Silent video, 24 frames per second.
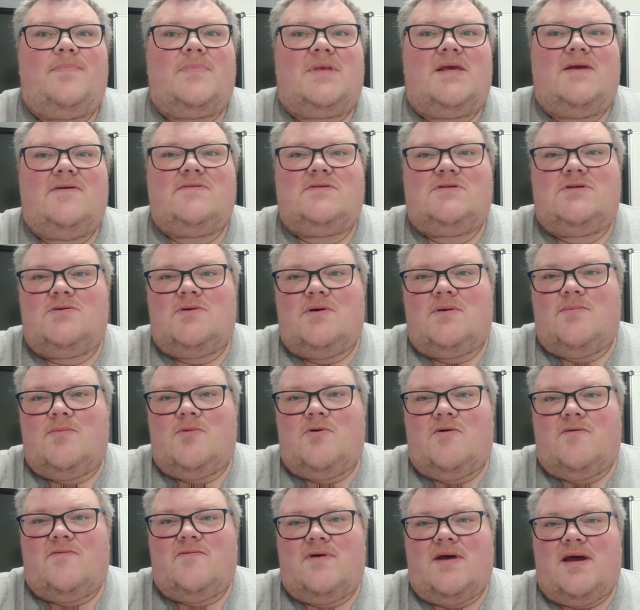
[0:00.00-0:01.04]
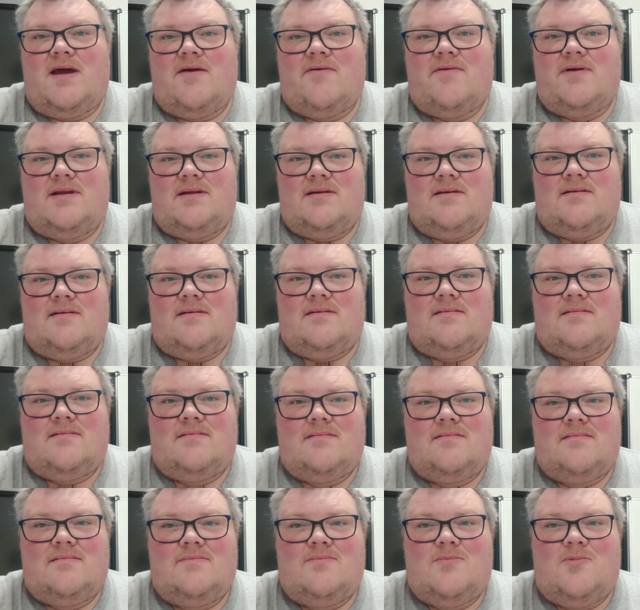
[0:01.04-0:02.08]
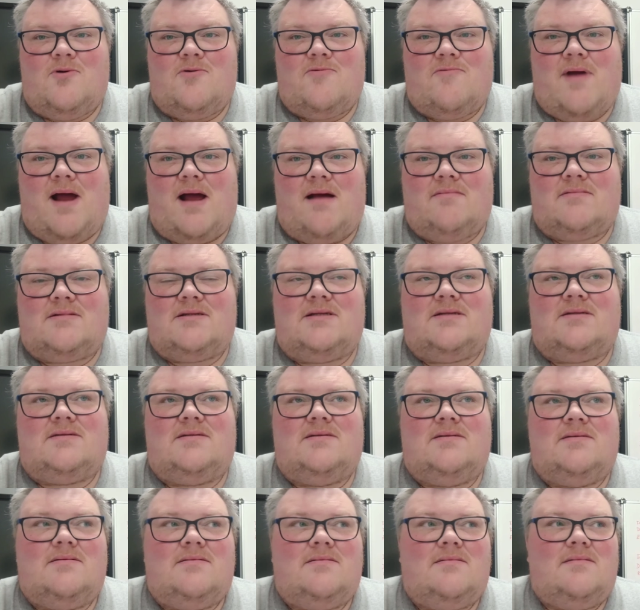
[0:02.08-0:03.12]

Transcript: gives you a more varied and more rounded